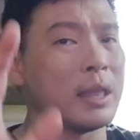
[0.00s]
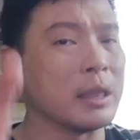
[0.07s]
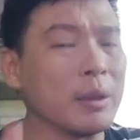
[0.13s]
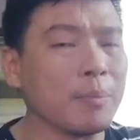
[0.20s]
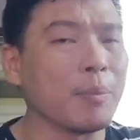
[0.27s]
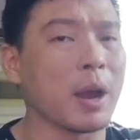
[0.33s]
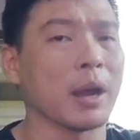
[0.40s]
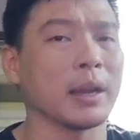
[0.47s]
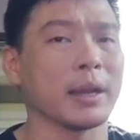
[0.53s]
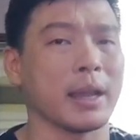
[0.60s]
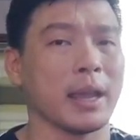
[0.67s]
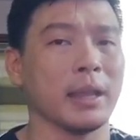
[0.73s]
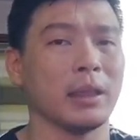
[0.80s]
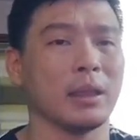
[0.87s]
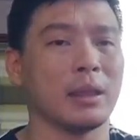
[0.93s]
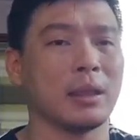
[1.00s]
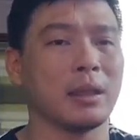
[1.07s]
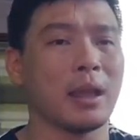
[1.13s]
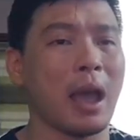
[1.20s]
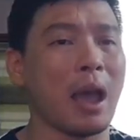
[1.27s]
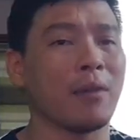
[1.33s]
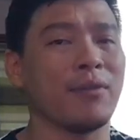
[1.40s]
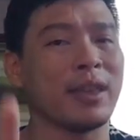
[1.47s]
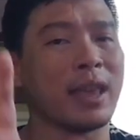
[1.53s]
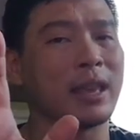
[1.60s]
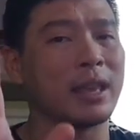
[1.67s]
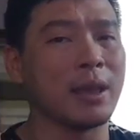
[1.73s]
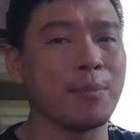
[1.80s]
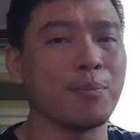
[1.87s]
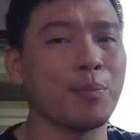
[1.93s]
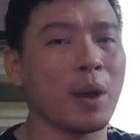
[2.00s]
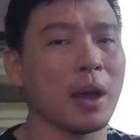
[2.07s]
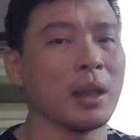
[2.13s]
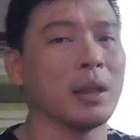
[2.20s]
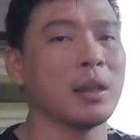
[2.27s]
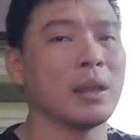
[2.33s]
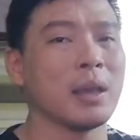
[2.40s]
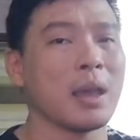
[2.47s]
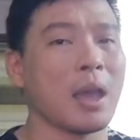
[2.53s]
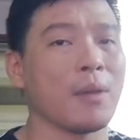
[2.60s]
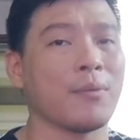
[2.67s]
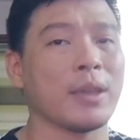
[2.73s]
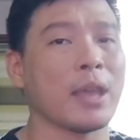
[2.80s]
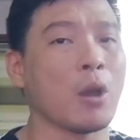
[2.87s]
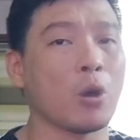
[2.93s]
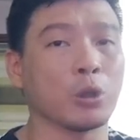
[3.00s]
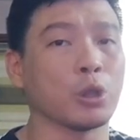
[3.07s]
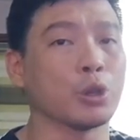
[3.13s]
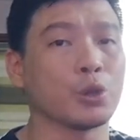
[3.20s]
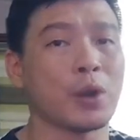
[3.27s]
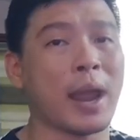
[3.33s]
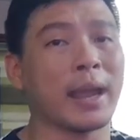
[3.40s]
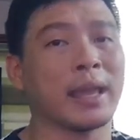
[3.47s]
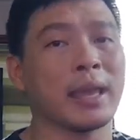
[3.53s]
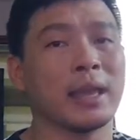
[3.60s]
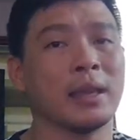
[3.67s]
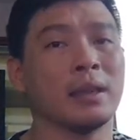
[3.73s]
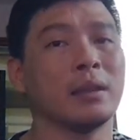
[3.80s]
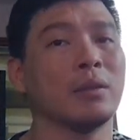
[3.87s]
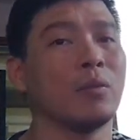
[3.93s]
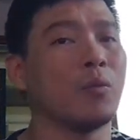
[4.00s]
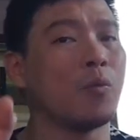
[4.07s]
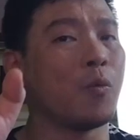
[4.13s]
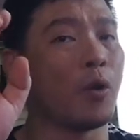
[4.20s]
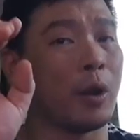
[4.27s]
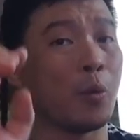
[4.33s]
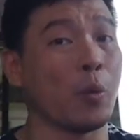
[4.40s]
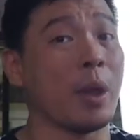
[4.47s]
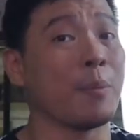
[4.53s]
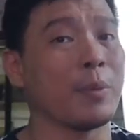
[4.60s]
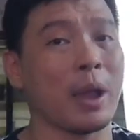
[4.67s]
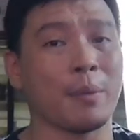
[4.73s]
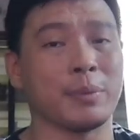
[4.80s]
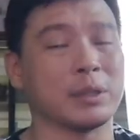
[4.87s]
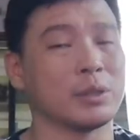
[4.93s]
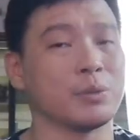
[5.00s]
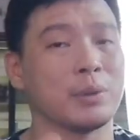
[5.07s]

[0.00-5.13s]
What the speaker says: in the market having a gimbal, having a auto tracking for a webcam.